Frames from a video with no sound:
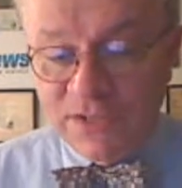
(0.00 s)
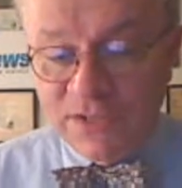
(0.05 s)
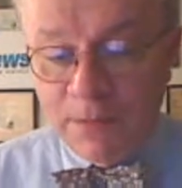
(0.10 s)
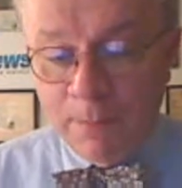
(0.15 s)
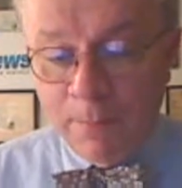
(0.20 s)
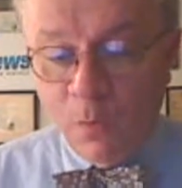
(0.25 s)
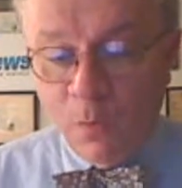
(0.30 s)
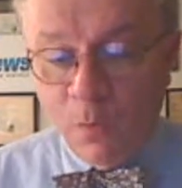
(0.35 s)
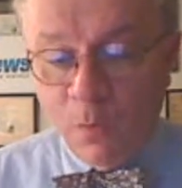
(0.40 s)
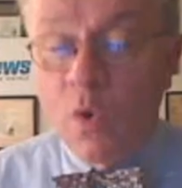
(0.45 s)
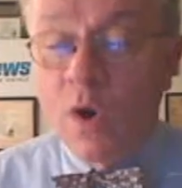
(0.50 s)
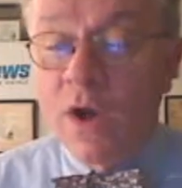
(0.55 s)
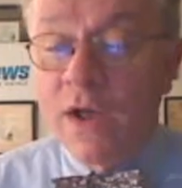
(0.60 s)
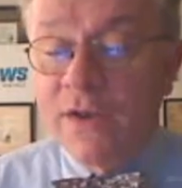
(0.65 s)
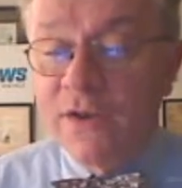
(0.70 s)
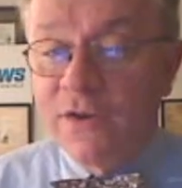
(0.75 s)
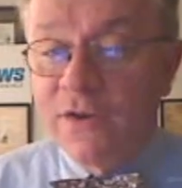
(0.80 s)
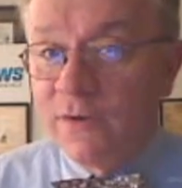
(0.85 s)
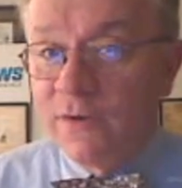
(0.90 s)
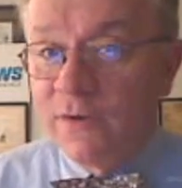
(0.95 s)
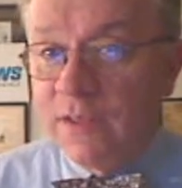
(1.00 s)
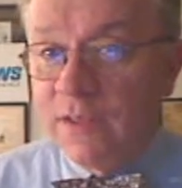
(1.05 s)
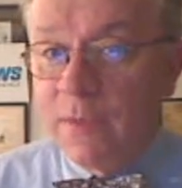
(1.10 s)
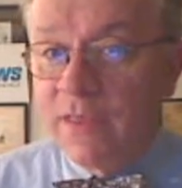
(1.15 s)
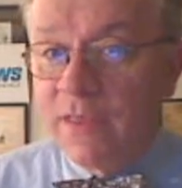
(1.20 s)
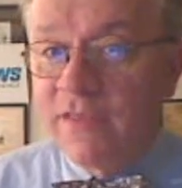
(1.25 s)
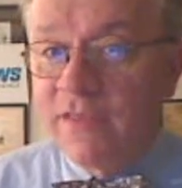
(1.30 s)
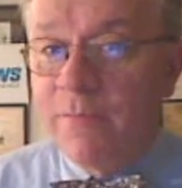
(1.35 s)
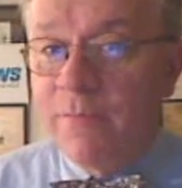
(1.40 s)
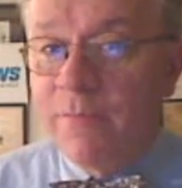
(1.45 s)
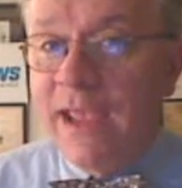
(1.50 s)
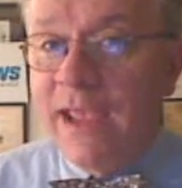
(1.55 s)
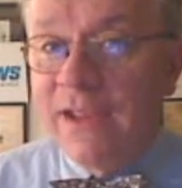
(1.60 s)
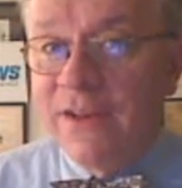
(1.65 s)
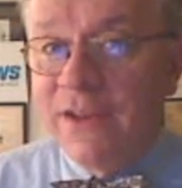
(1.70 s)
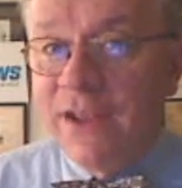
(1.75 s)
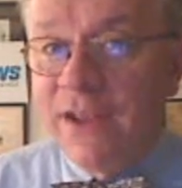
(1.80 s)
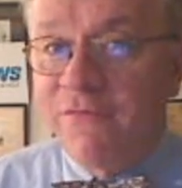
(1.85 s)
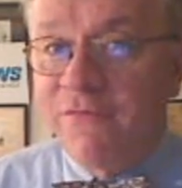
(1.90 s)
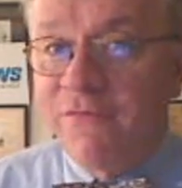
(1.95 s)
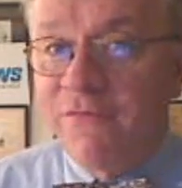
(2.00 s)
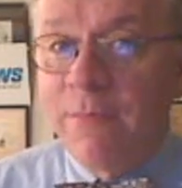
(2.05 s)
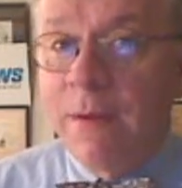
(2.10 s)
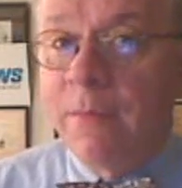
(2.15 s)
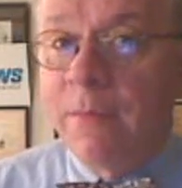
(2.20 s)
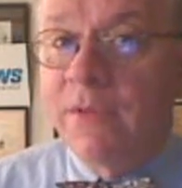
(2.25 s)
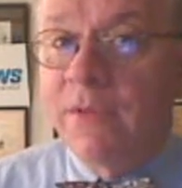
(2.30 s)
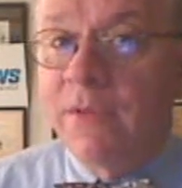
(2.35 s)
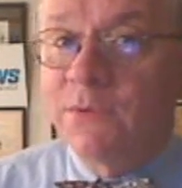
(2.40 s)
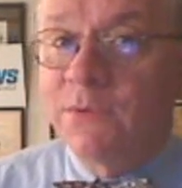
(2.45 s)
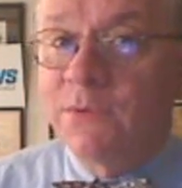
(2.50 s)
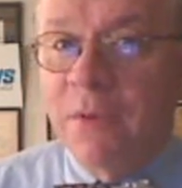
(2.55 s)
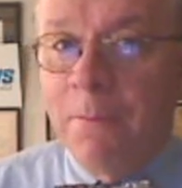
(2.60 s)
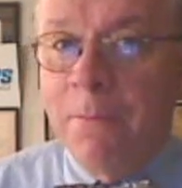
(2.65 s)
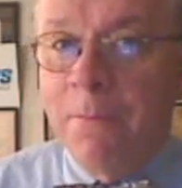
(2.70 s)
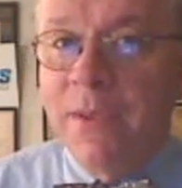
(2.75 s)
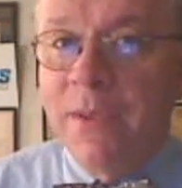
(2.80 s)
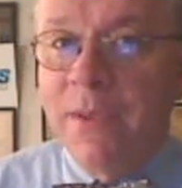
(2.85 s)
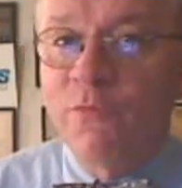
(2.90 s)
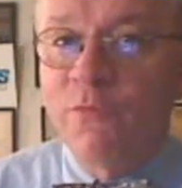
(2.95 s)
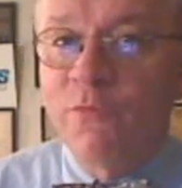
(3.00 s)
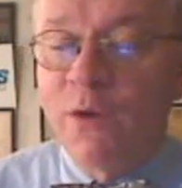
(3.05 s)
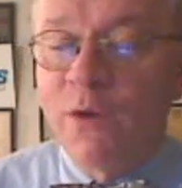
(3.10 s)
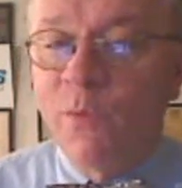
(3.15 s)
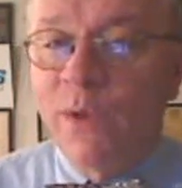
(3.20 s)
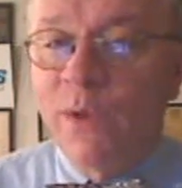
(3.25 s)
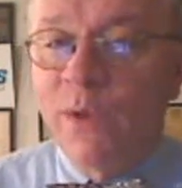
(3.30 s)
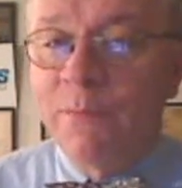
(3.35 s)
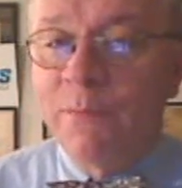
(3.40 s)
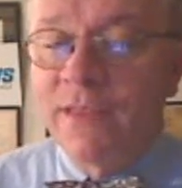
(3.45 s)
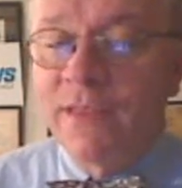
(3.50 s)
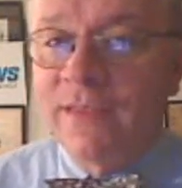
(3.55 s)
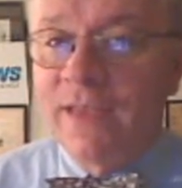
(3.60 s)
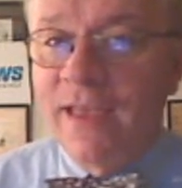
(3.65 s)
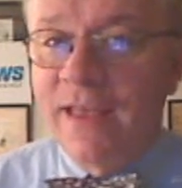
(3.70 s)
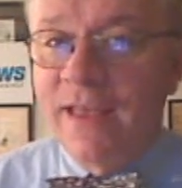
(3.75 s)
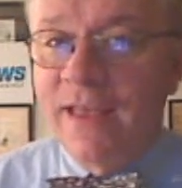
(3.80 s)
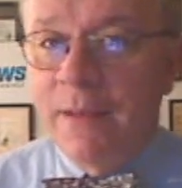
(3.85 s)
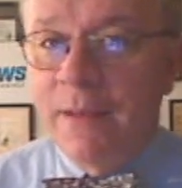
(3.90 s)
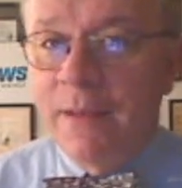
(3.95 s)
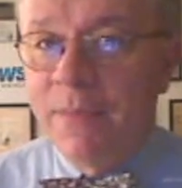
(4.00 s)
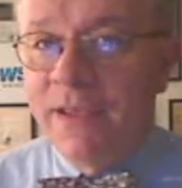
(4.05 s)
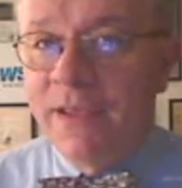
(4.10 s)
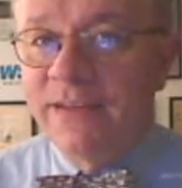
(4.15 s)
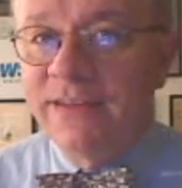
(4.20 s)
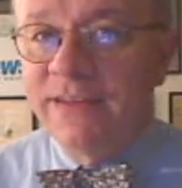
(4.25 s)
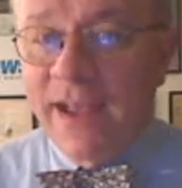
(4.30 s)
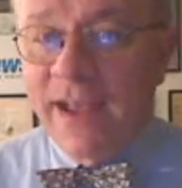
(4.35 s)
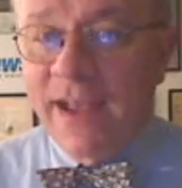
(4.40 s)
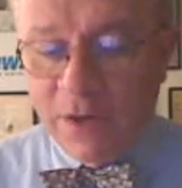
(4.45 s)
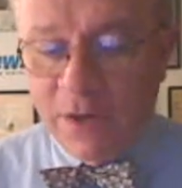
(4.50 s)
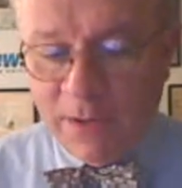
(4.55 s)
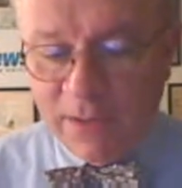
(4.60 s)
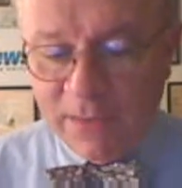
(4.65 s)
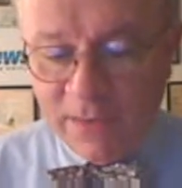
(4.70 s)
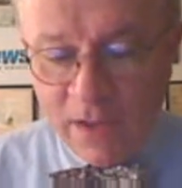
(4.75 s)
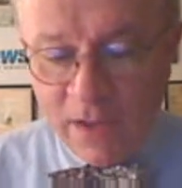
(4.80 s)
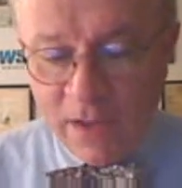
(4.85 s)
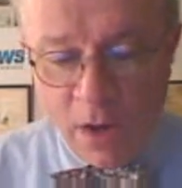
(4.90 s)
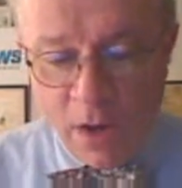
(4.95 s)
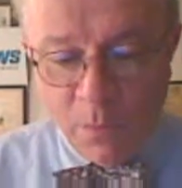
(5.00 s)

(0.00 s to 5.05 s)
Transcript: Number one during the month of May, and you have to remember this was a big Red Wing month and a big Tiger month,